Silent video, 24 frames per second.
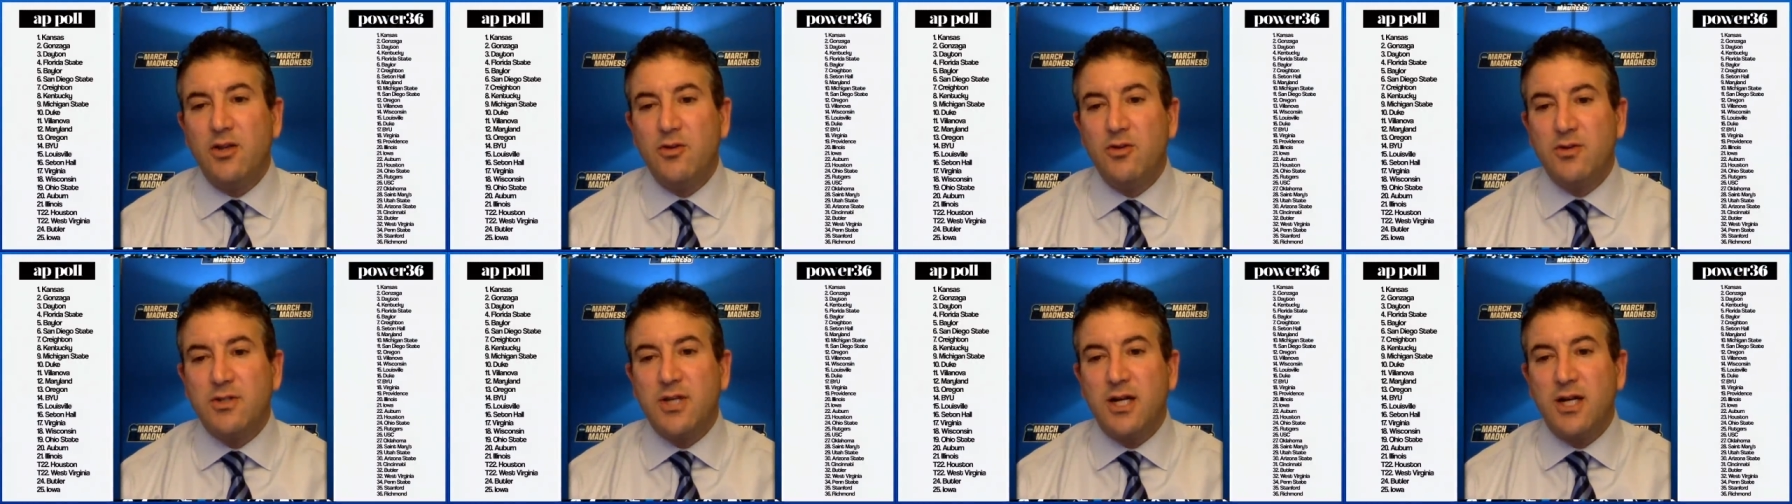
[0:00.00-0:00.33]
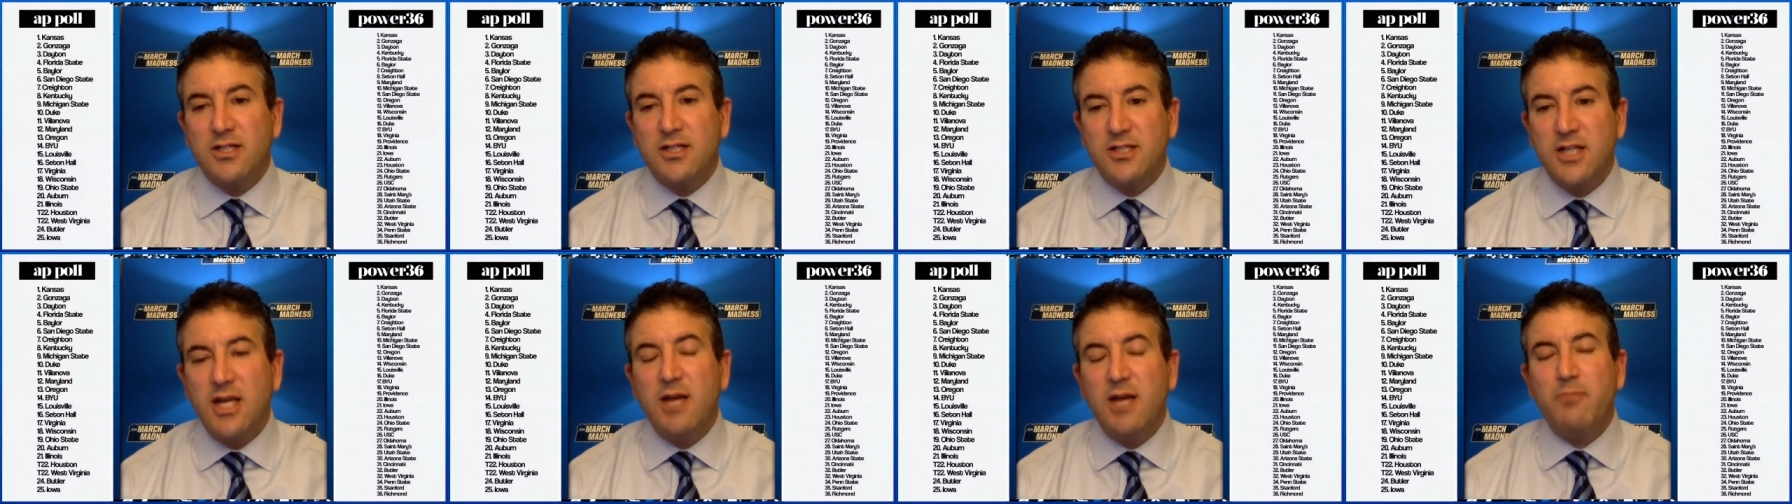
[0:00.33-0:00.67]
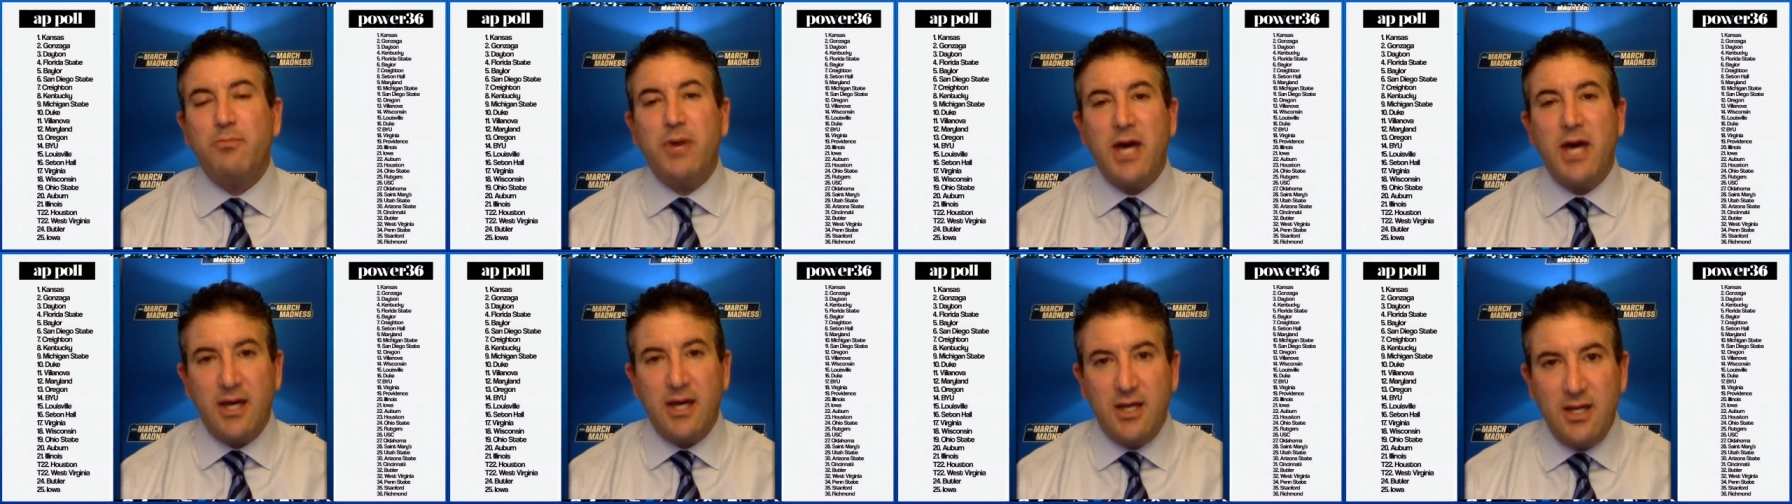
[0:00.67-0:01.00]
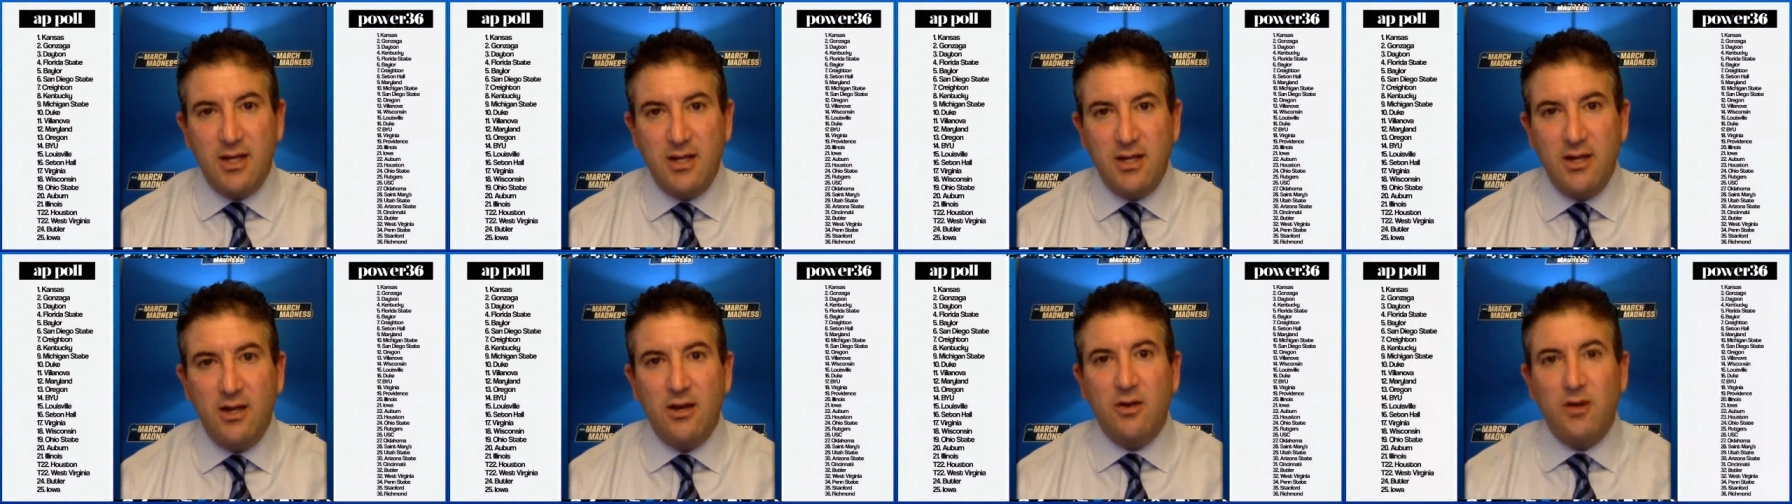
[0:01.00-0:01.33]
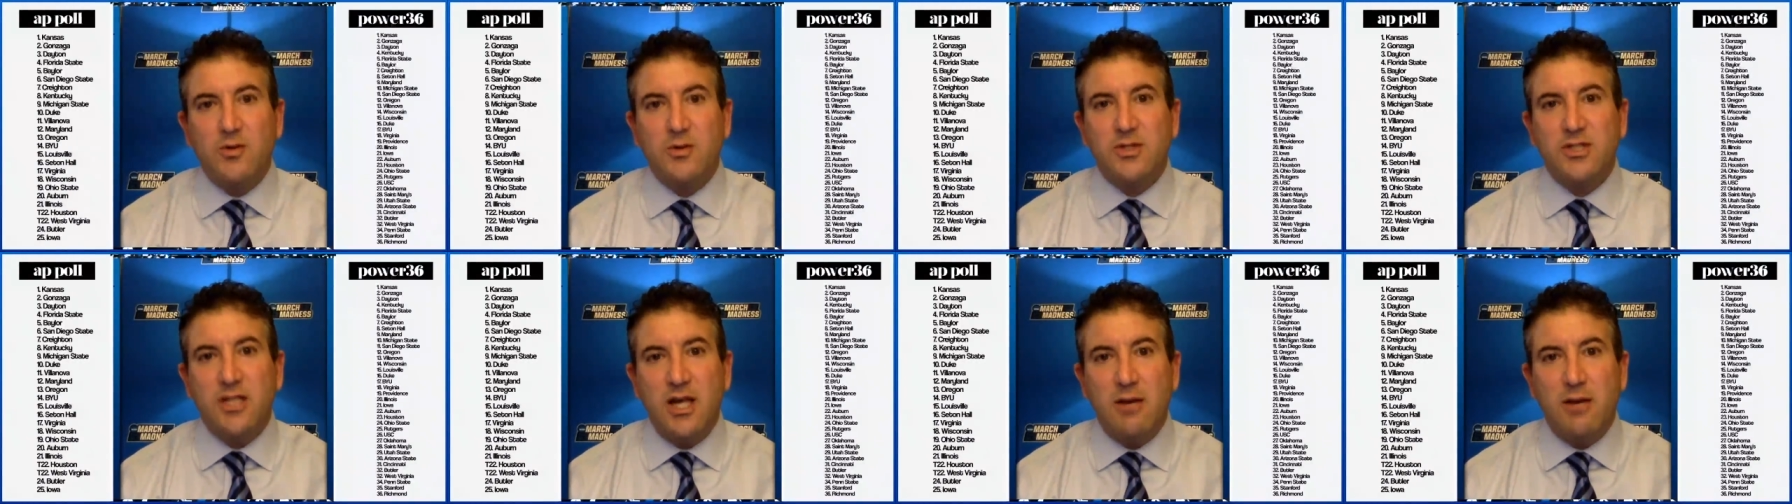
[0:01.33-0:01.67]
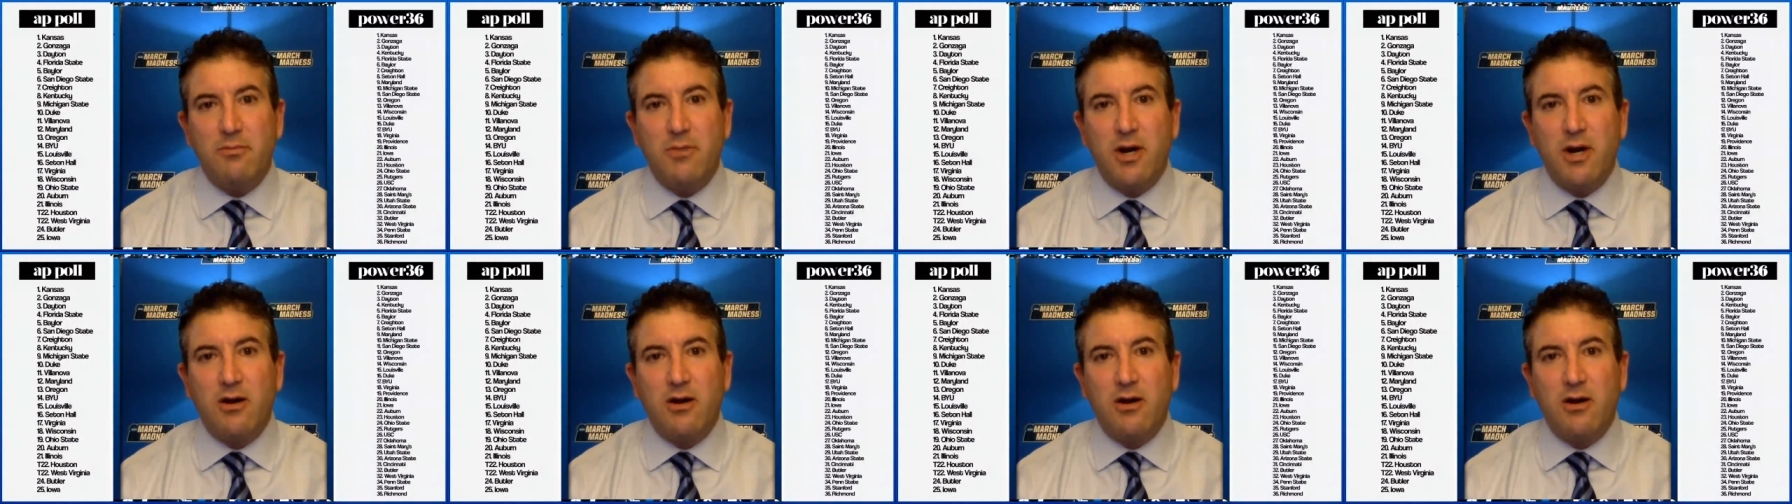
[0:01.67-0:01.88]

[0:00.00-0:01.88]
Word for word: Utah State back in here with Sam